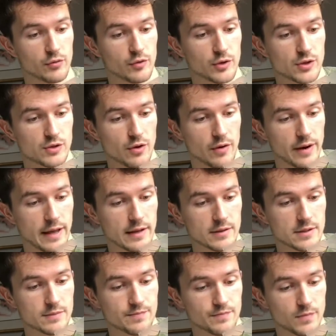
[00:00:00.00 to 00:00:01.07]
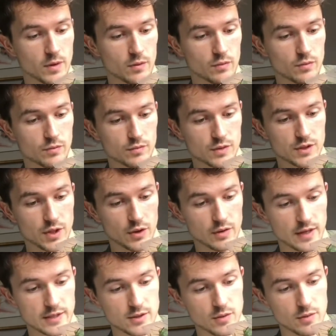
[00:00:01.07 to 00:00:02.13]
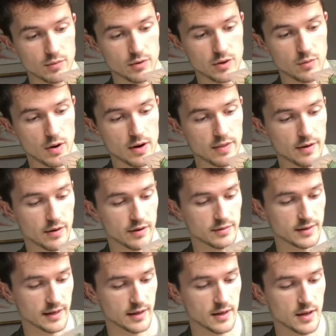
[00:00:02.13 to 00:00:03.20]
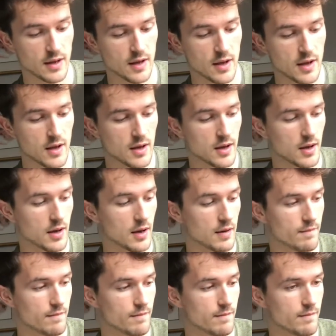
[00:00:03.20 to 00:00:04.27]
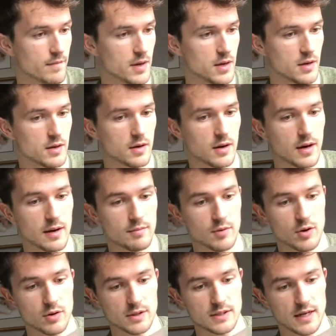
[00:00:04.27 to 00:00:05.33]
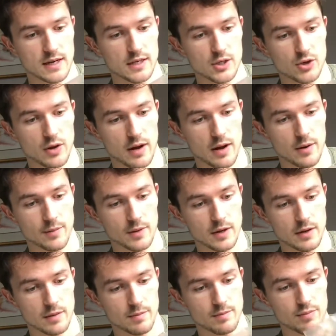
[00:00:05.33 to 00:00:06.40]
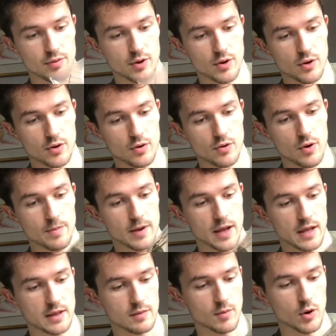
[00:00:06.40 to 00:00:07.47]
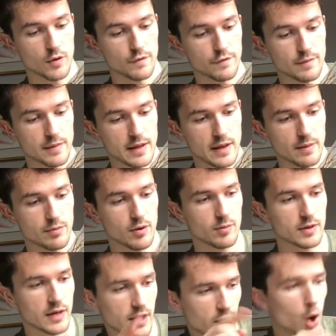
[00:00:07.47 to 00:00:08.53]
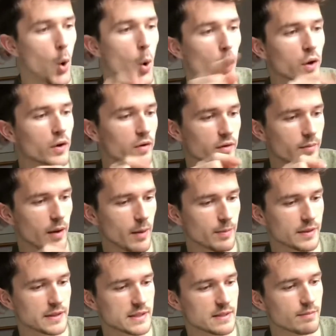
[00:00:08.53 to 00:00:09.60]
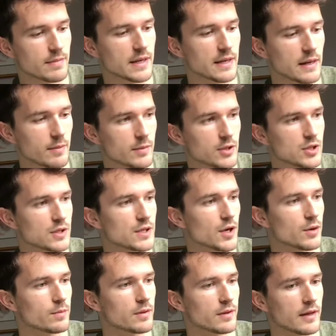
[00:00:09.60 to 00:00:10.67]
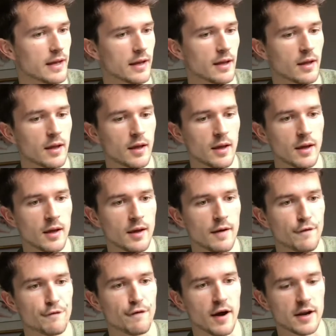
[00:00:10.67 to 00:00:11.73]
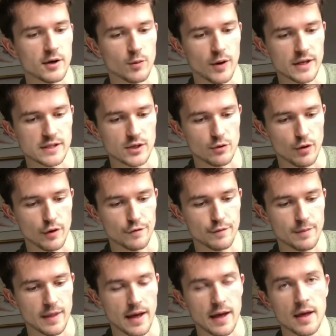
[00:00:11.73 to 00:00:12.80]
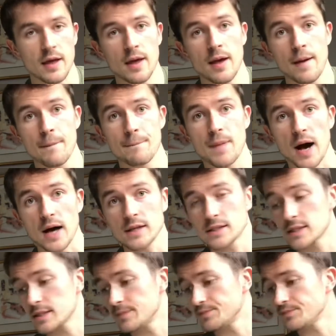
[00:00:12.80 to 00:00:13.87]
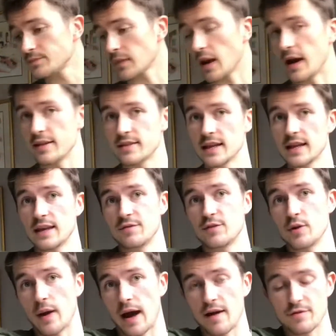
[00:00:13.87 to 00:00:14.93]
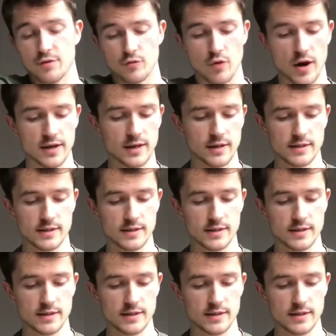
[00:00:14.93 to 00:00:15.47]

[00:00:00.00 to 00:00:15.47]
roots growing out. So they're doing pretty well in there, I think. I'm not exactly sure how I'm going to propagate them on from here. Probably like coil them up in some medium and just hope that they find a way to grow from there. But I think if you have the right